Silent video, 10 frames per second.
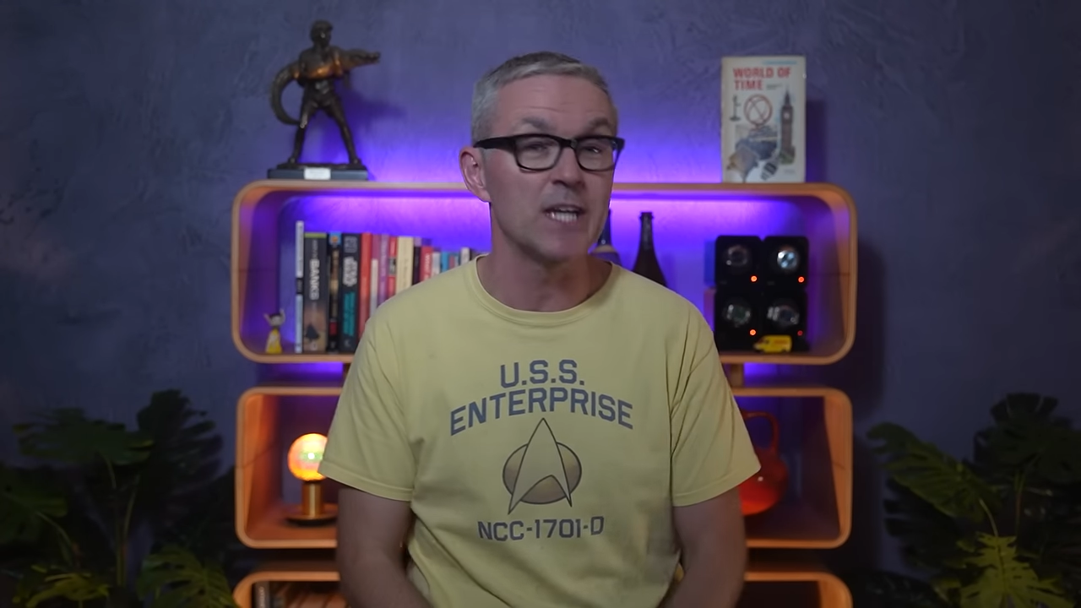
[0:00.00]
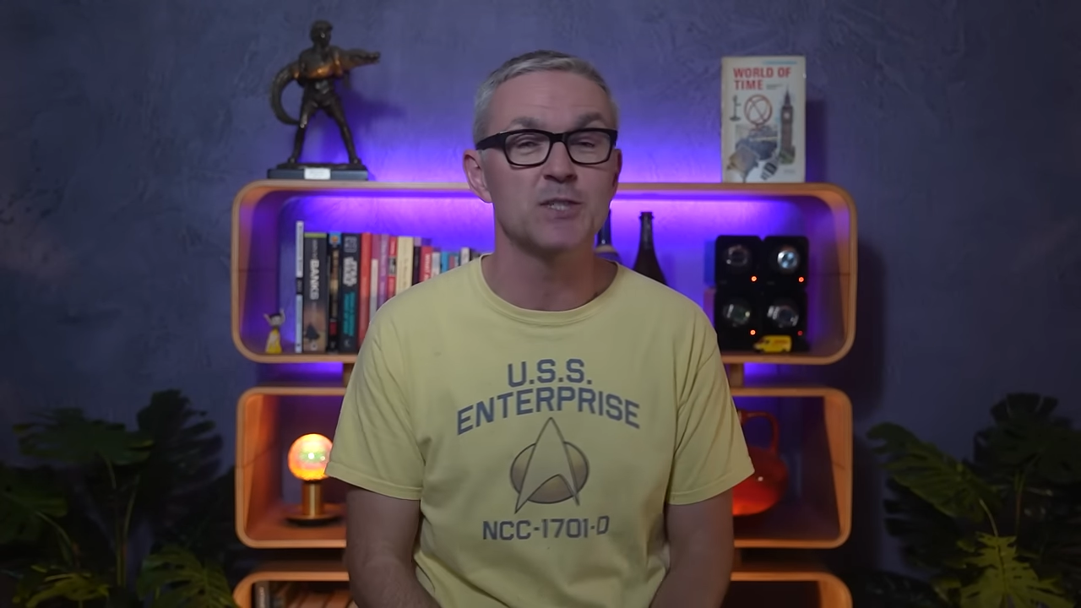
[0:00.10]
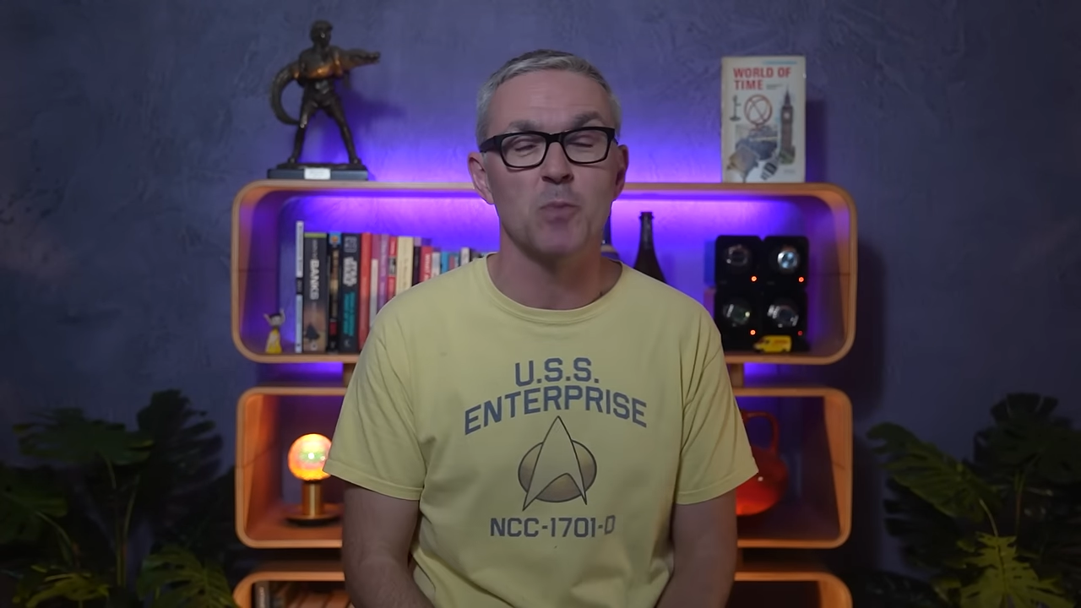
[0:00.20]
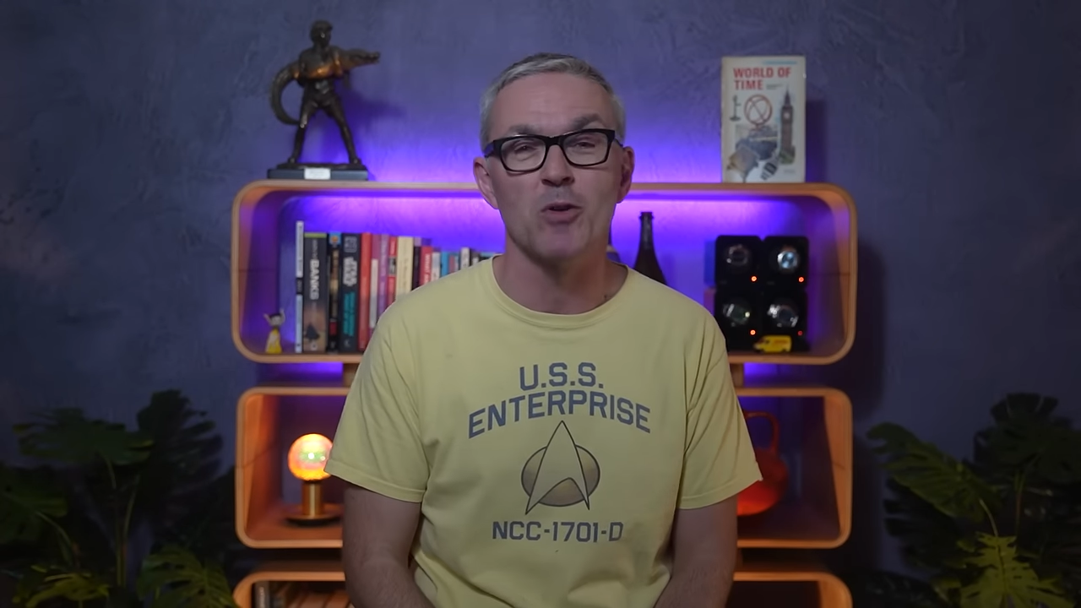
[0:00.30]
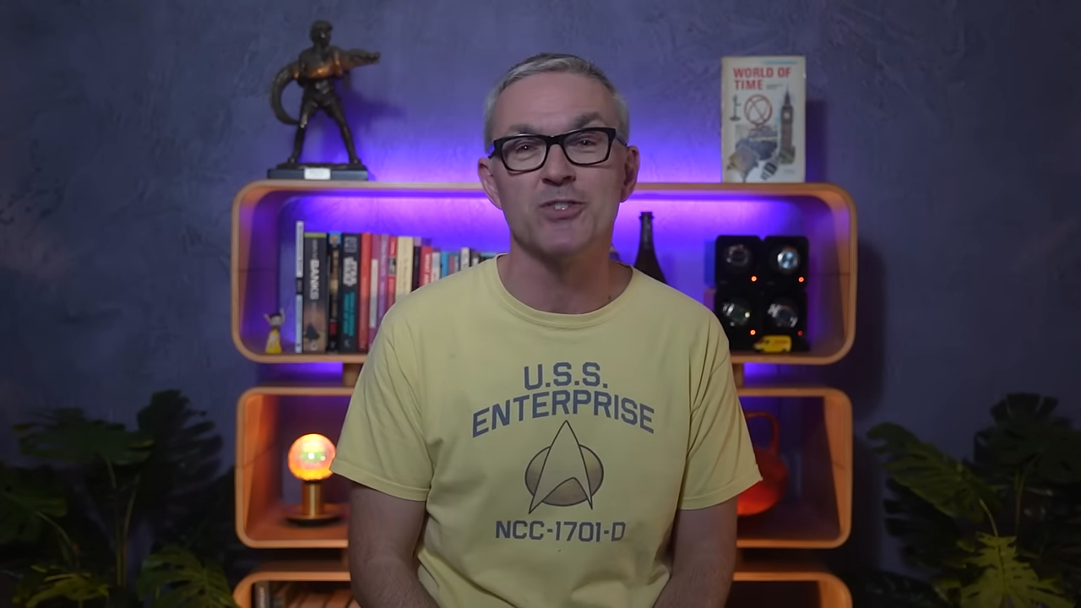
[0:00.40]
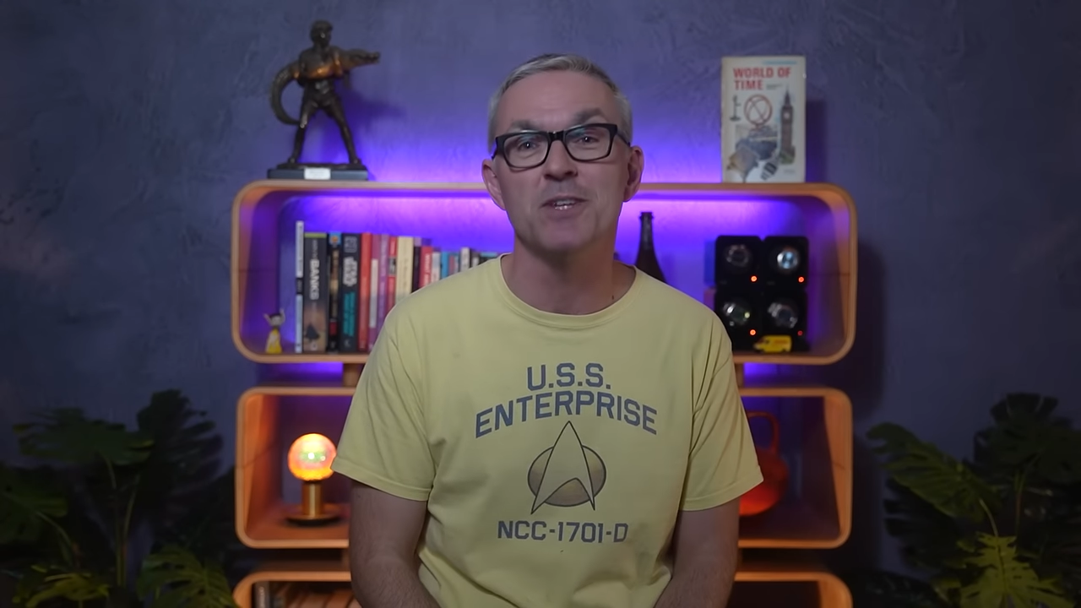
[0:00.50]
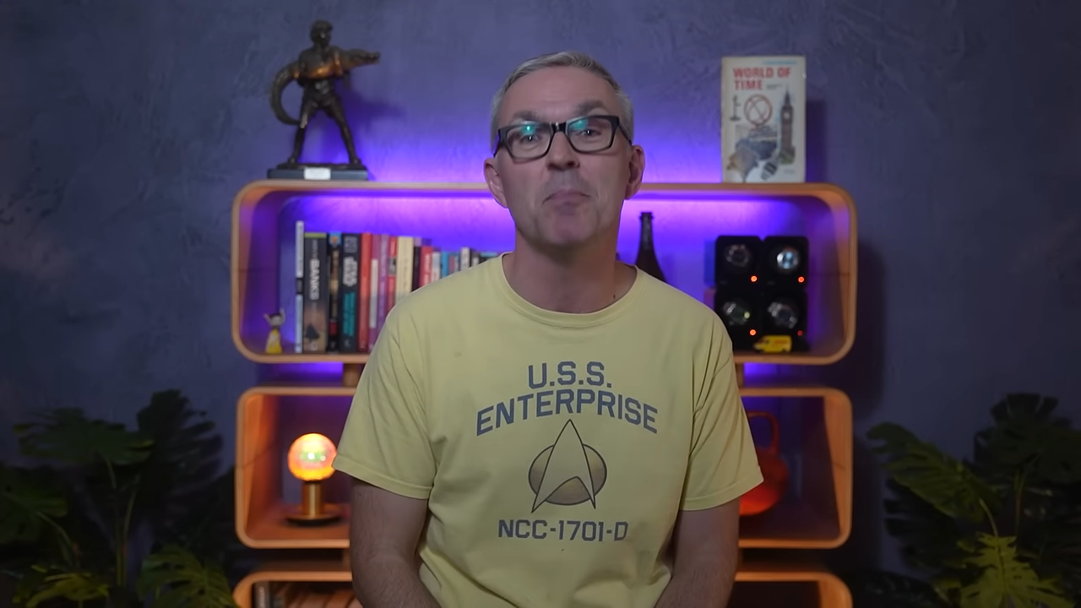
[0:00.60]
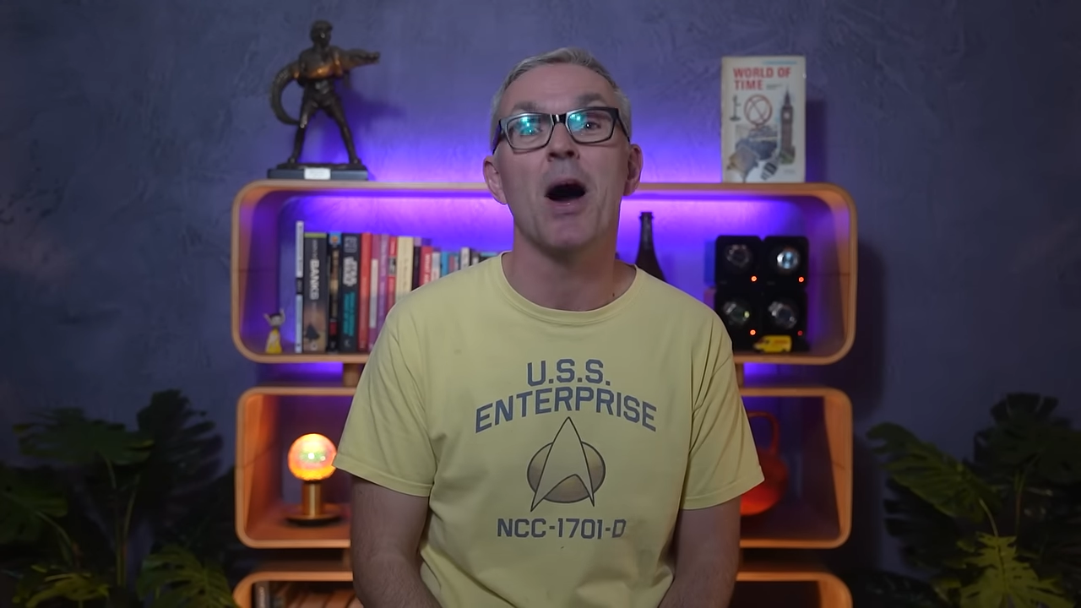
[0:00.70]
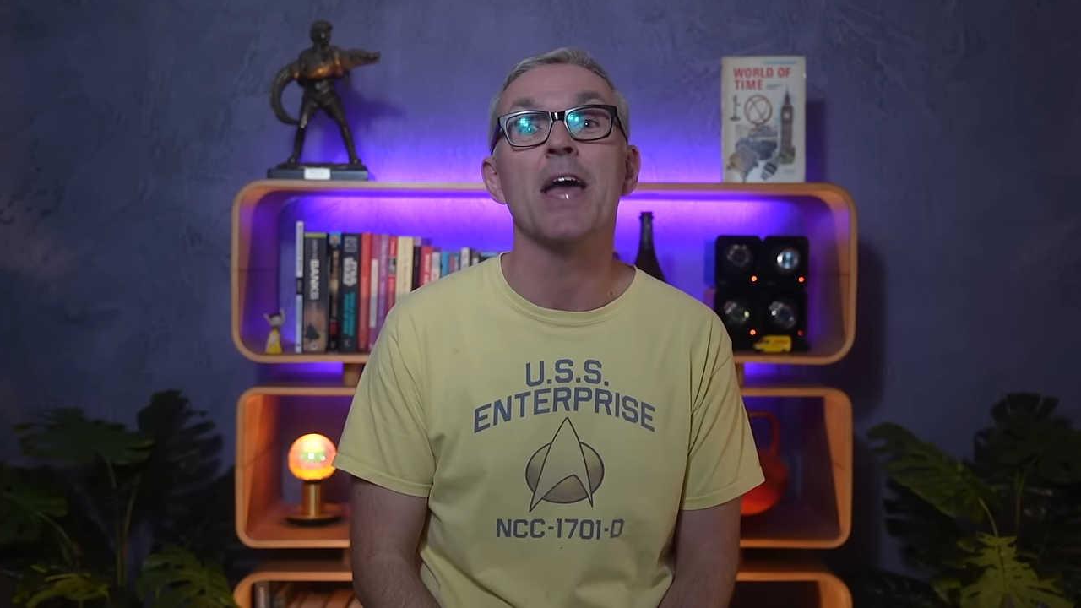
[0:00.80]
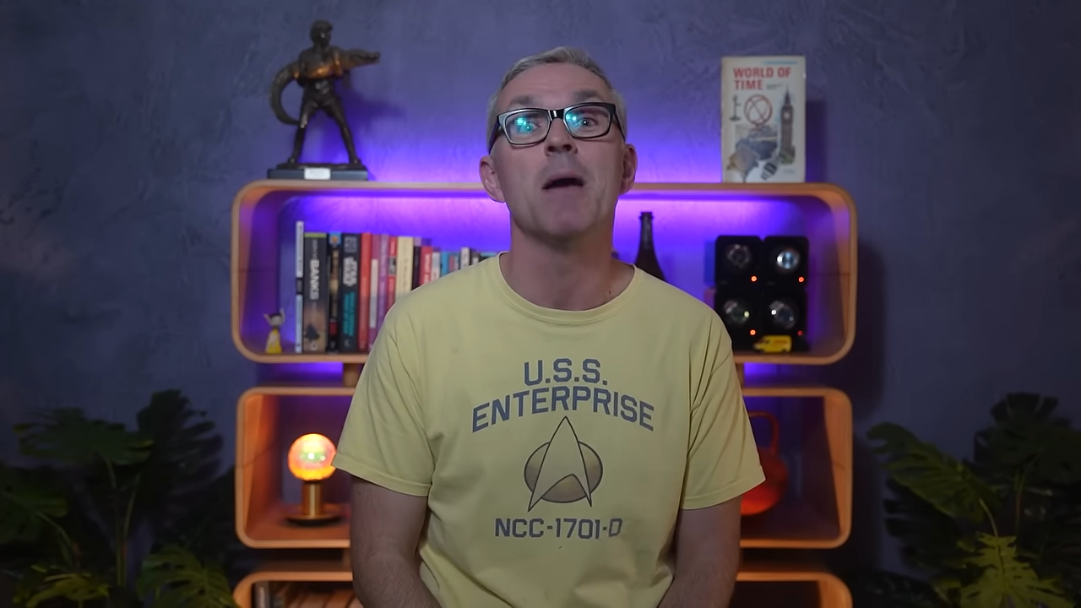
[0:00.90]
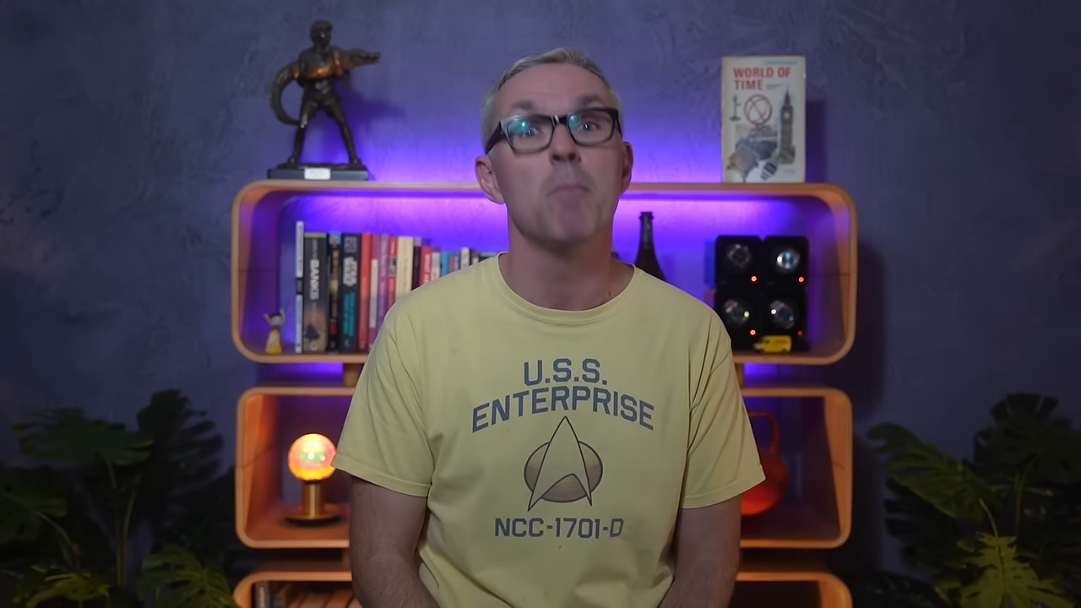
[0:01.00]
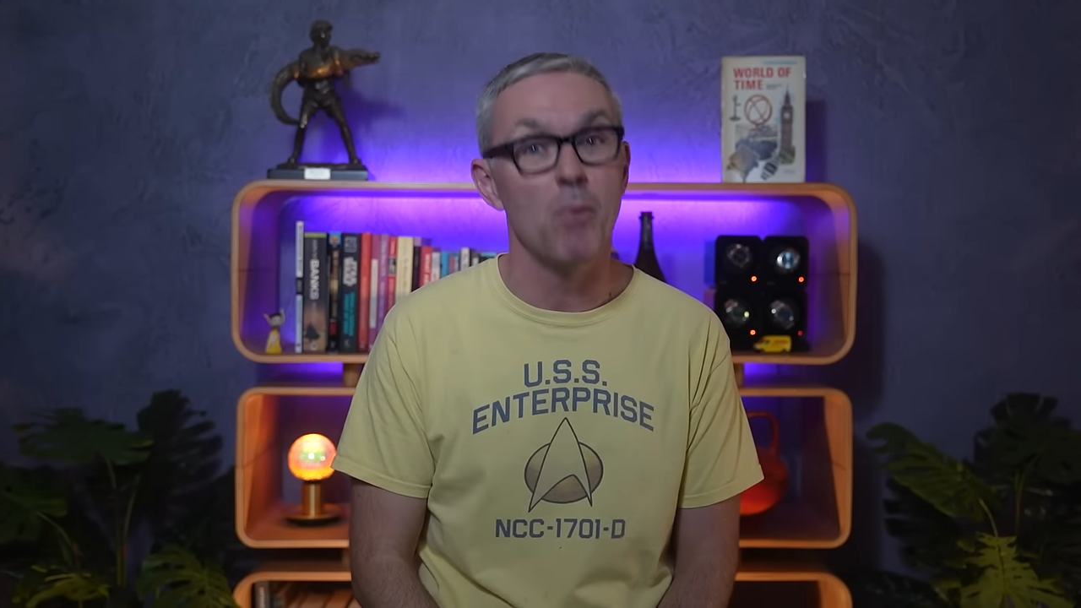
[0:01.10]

is sponsored by